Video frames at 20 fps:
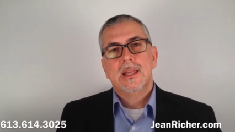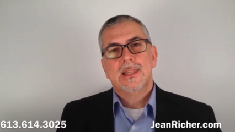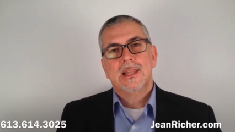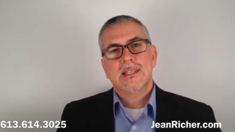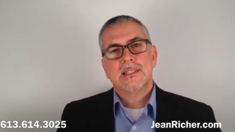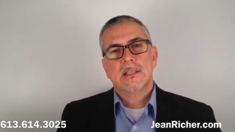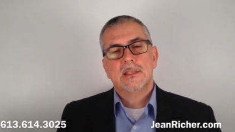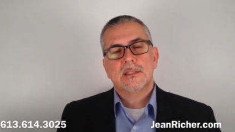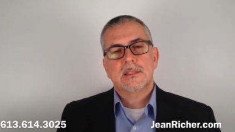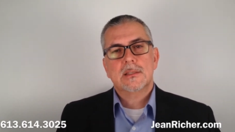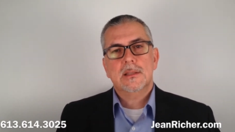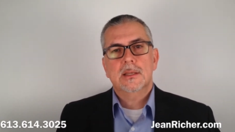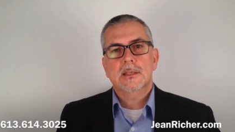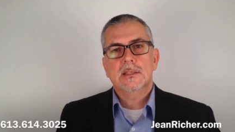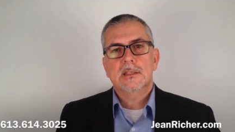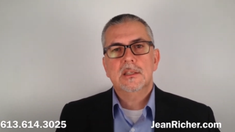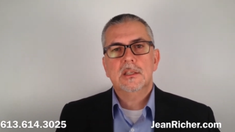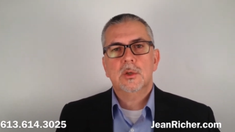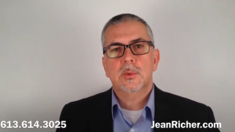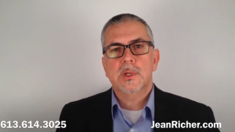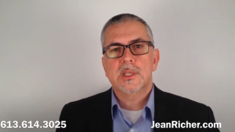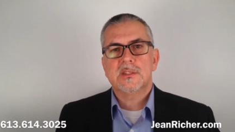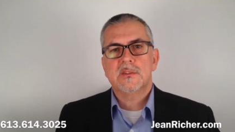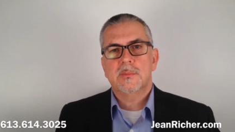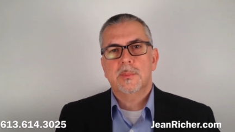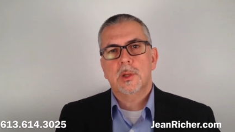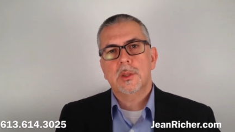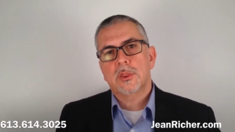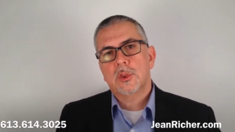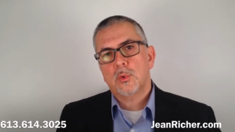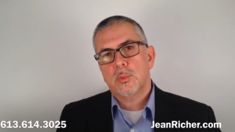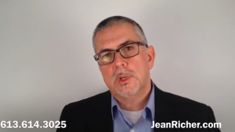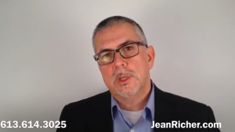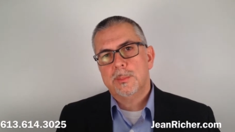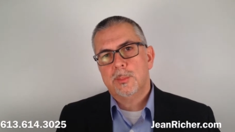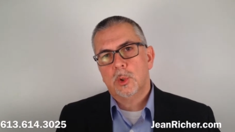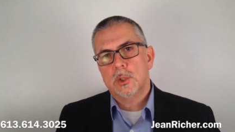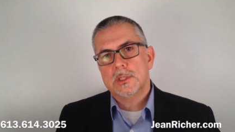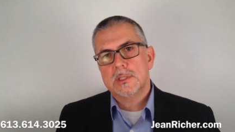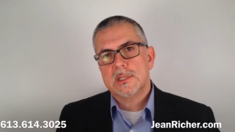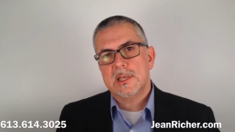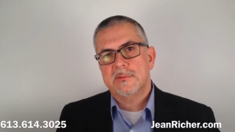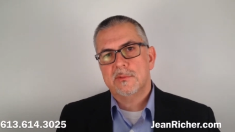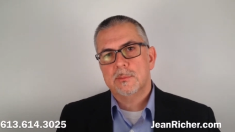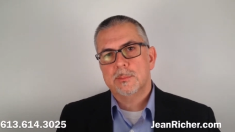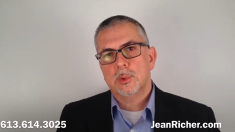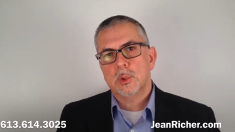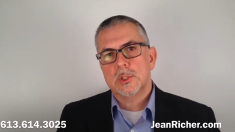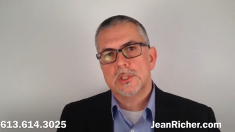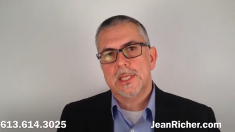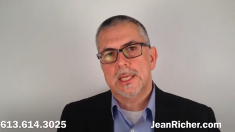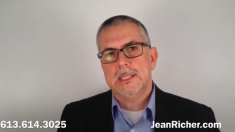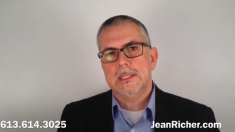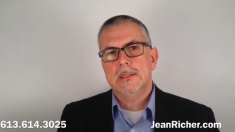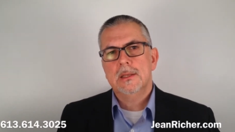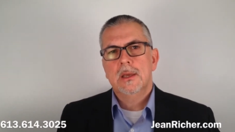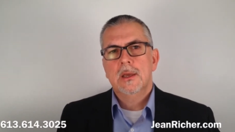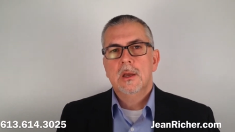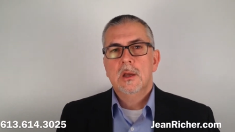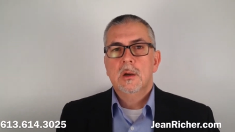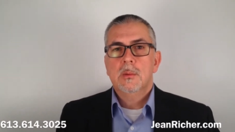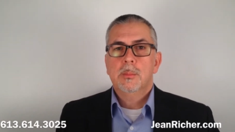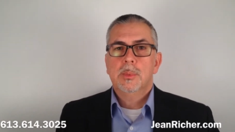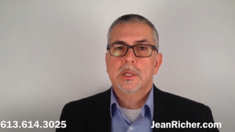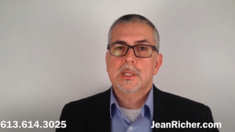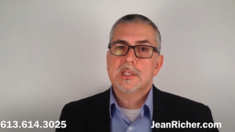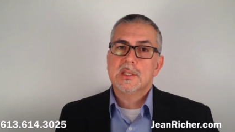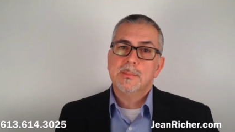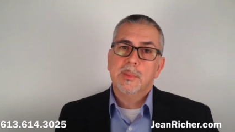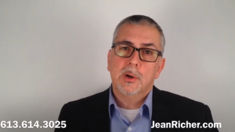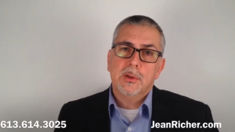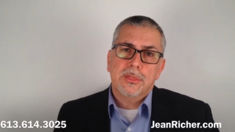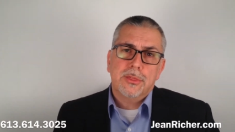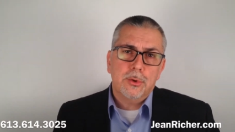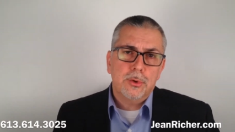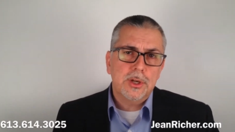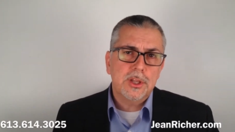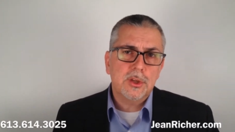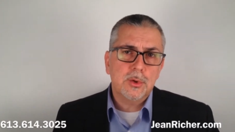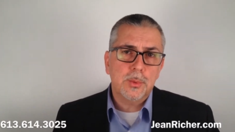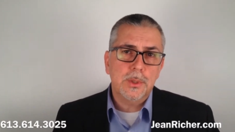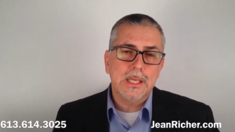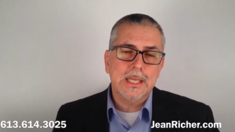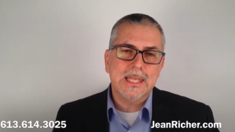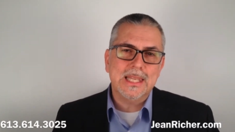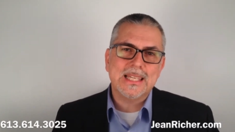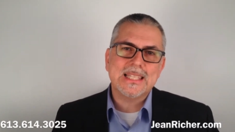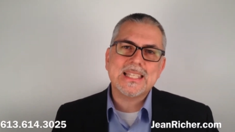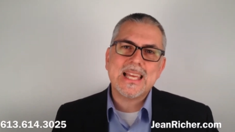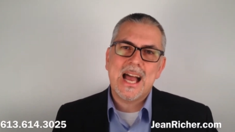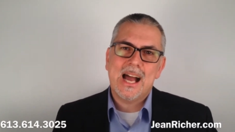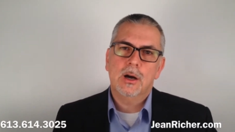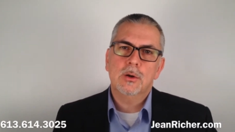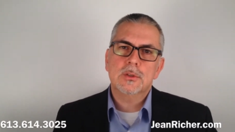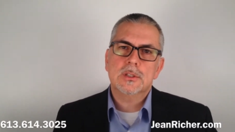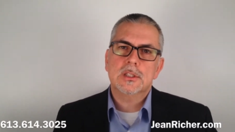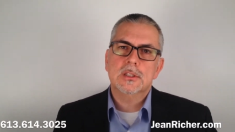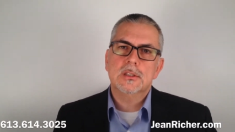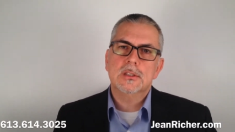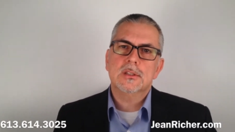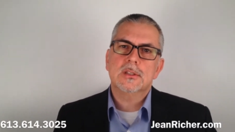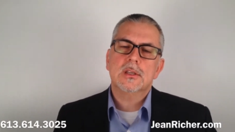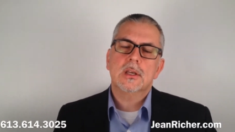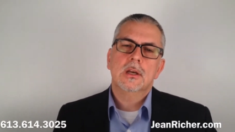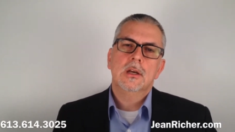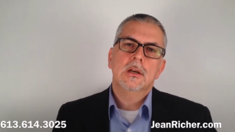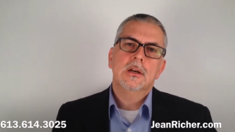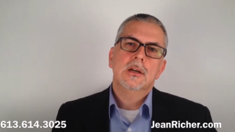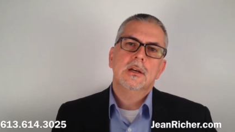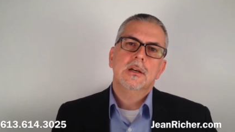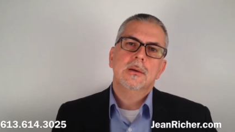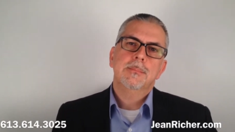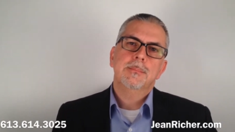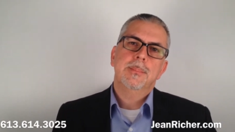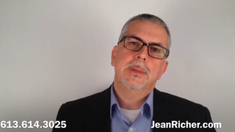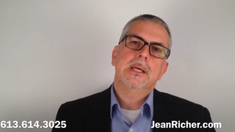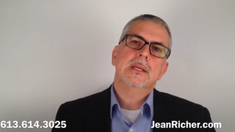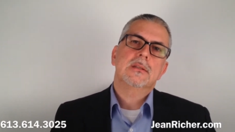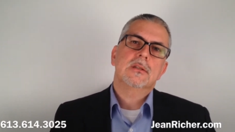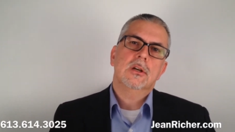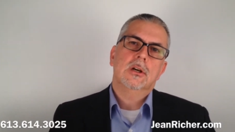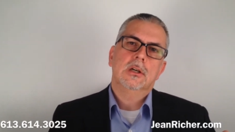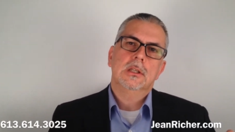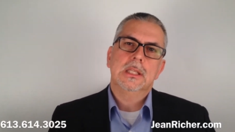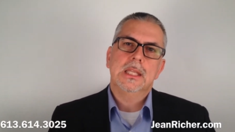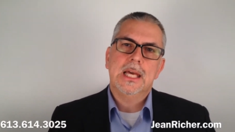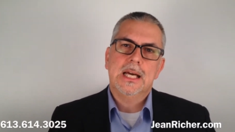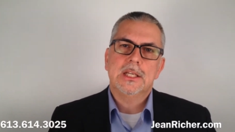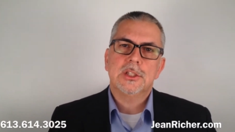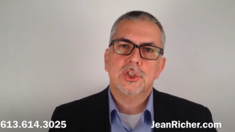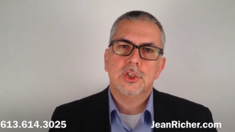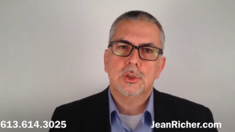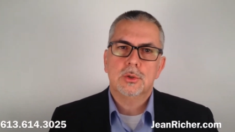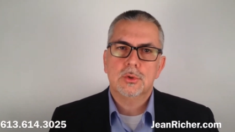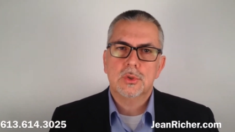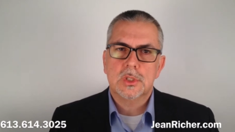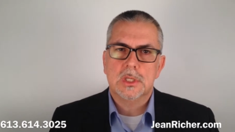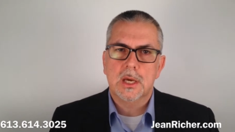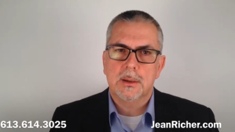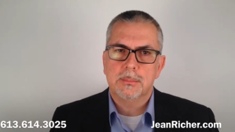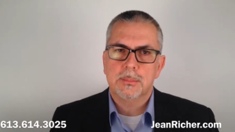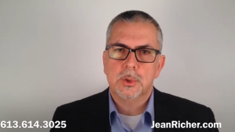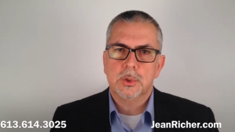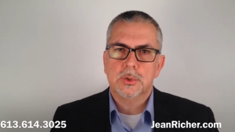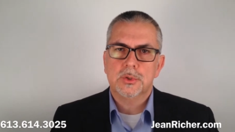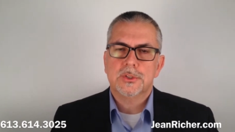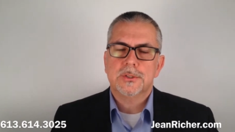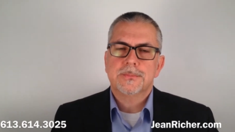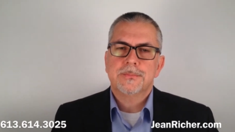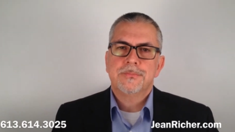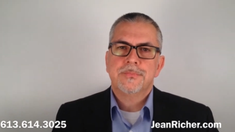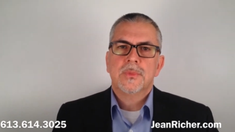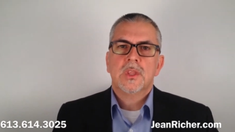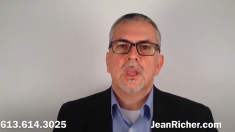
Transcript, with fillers: That's a slight decrease of about 3.7%, but it's about 33 less houses based on last year's numbers.